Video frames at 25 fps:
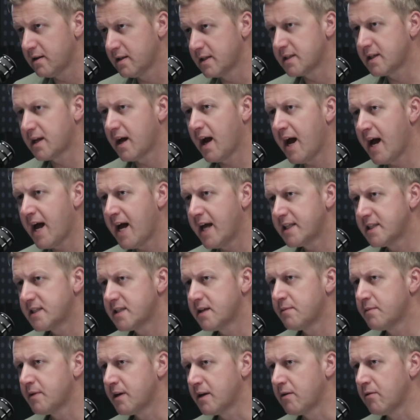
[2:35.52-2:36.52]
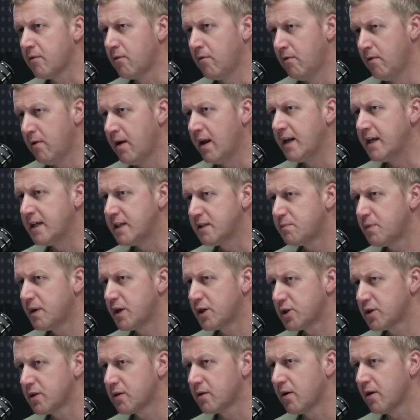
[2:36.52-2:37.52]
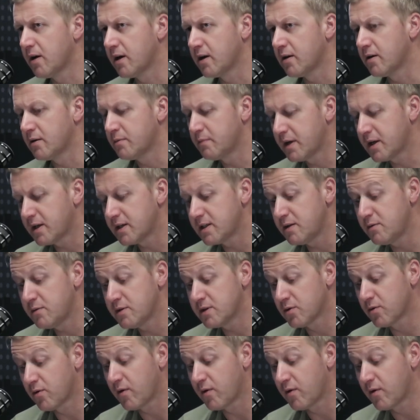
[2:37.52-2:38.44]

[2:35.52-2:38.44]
this guy had something really special going on because he was